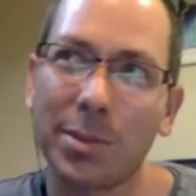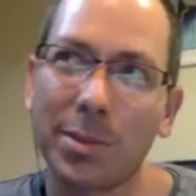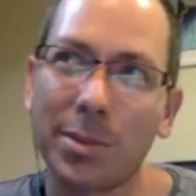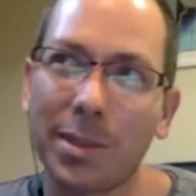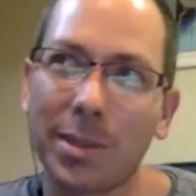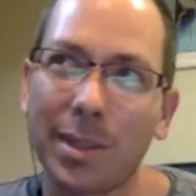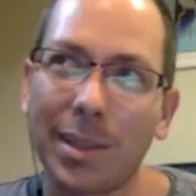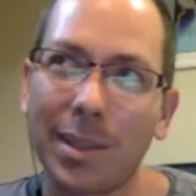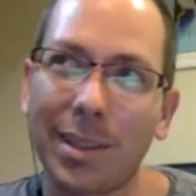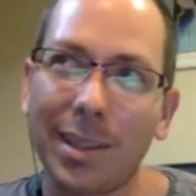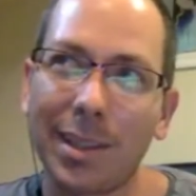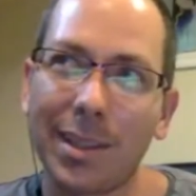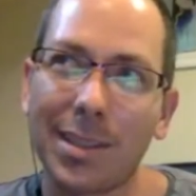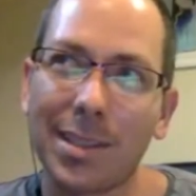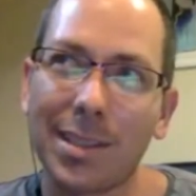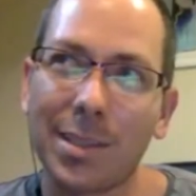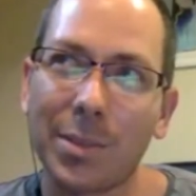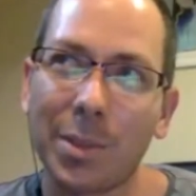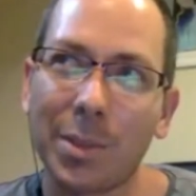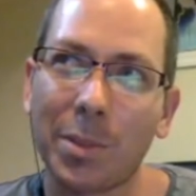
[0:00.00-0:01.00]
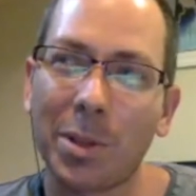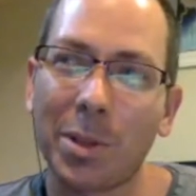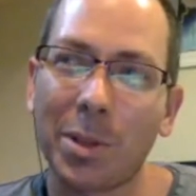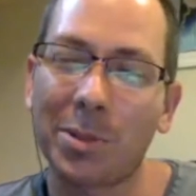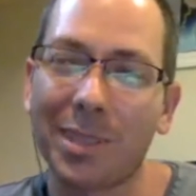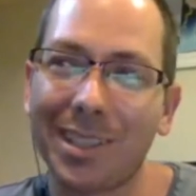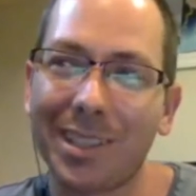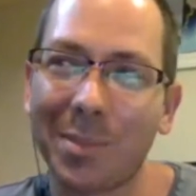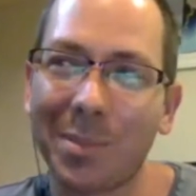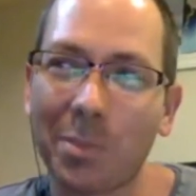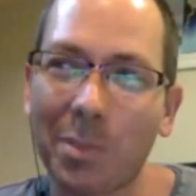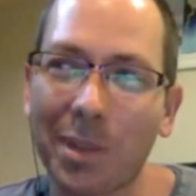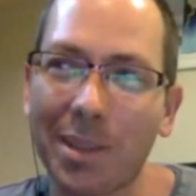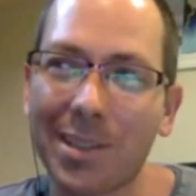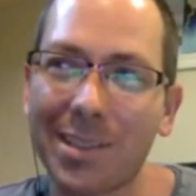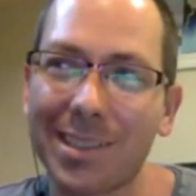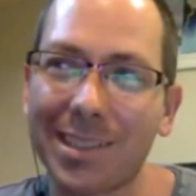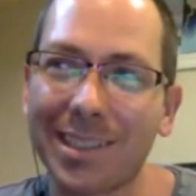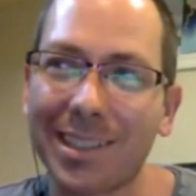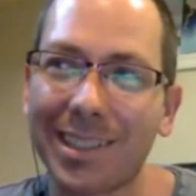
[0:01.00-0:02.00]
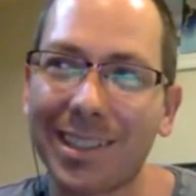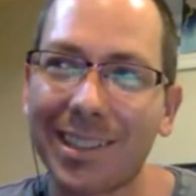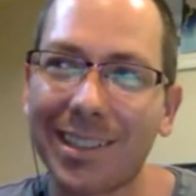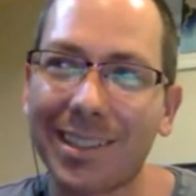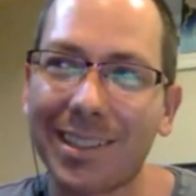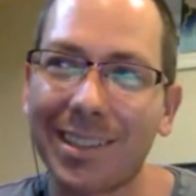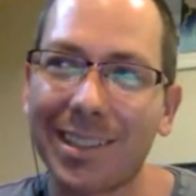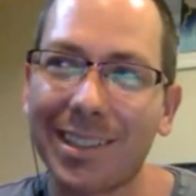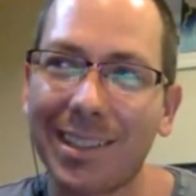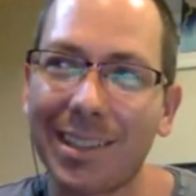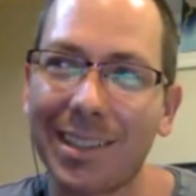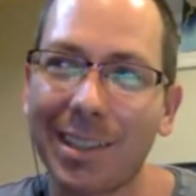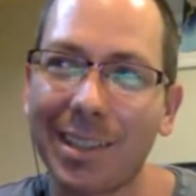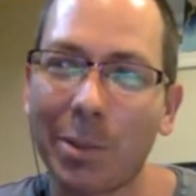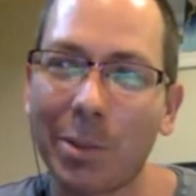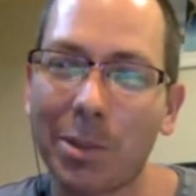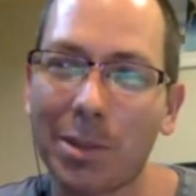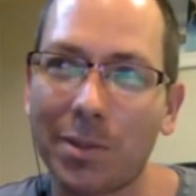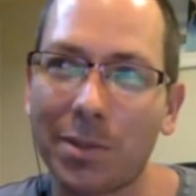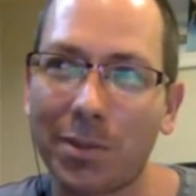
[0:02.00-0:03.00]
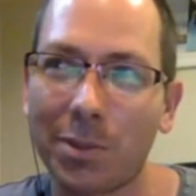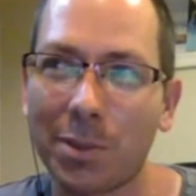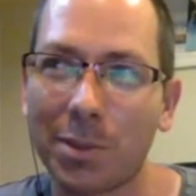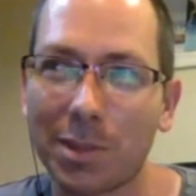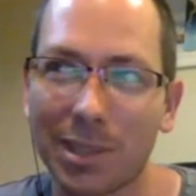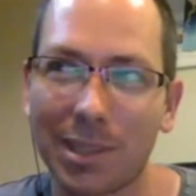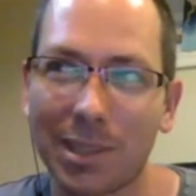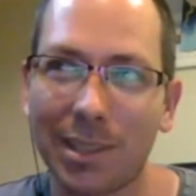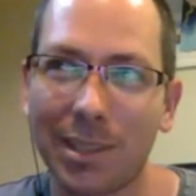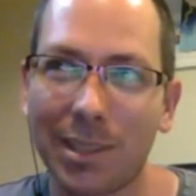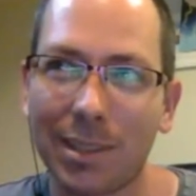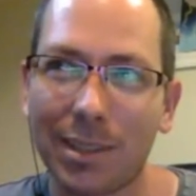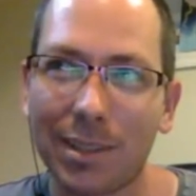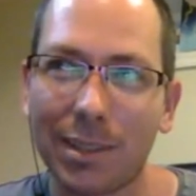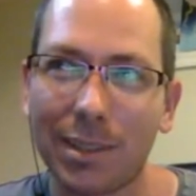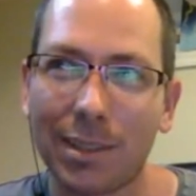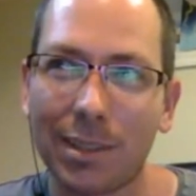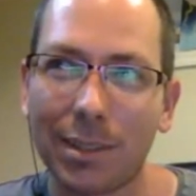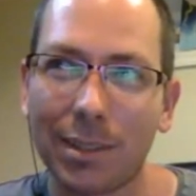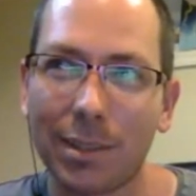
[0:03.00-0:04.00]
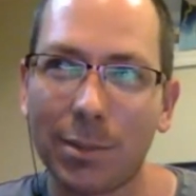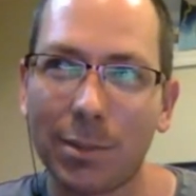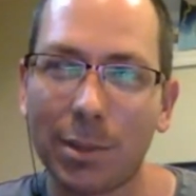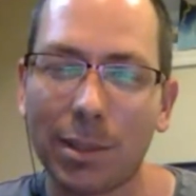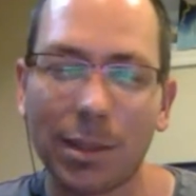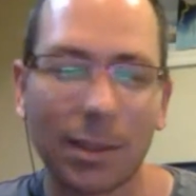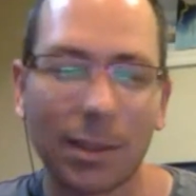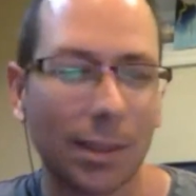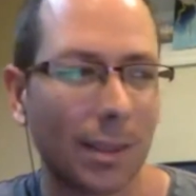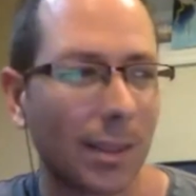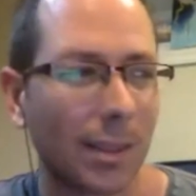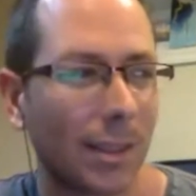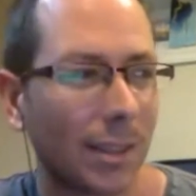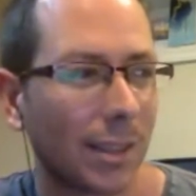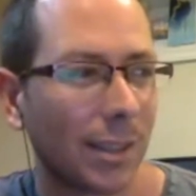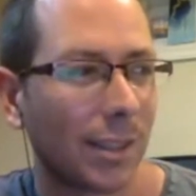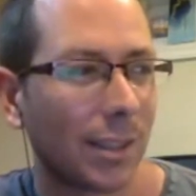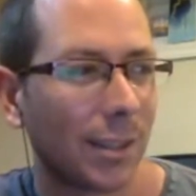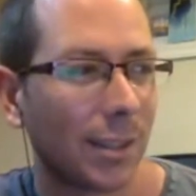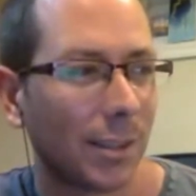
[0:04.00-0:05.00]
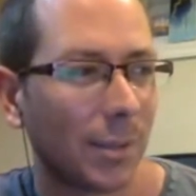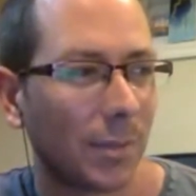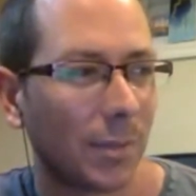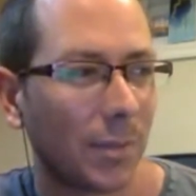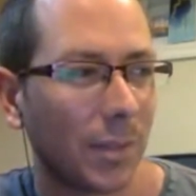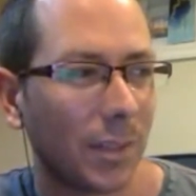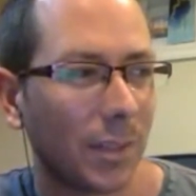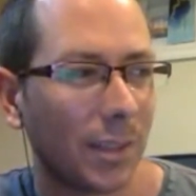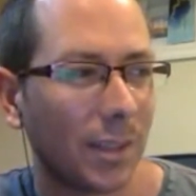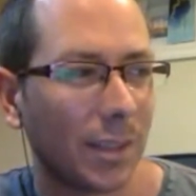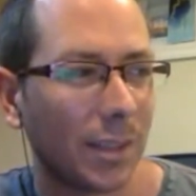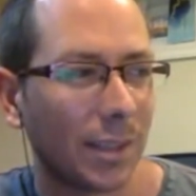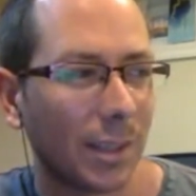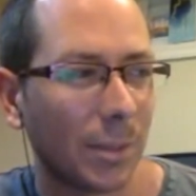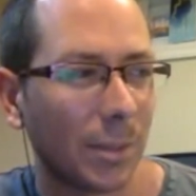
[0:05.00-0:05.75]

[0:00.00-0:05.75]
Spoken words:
I think it's coming up. One embarrassingly, I think it was 14. Wait. Oh, now I'm all